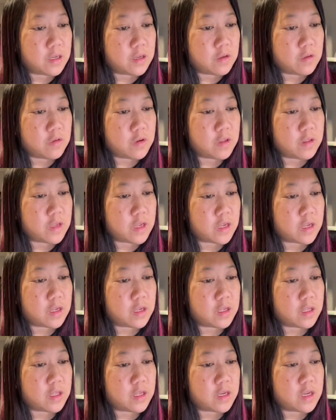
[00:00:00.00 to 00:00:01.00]
You can like
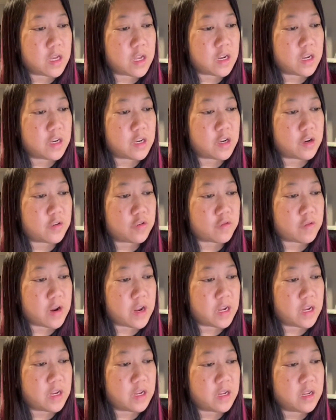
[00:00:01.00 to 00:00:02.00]
click on it and
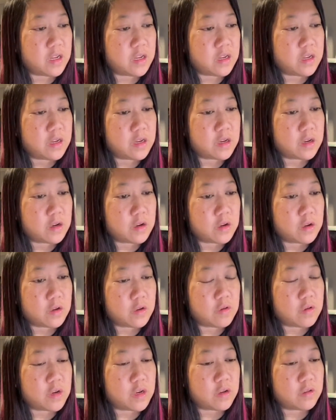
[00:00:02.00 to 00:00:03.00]
drag it in.
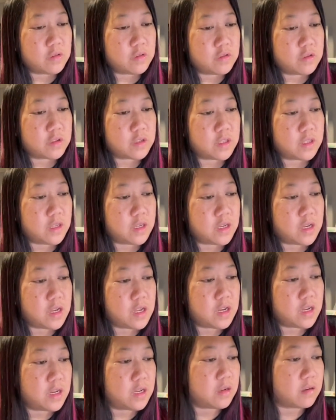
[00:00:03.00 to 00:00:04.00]
You can also just click on
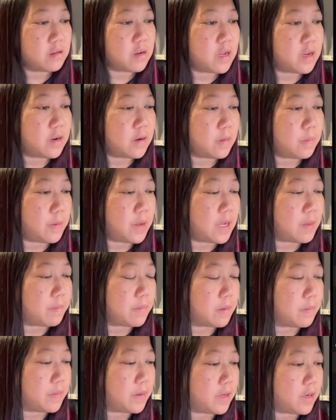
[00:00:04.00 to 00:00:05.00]
it and it'll pop
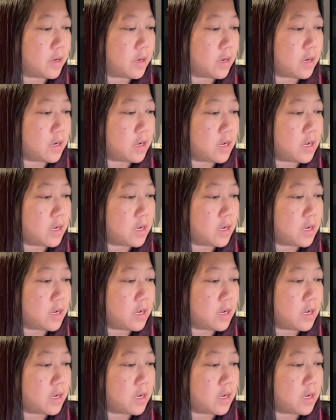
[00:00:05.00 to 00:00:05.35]
up here.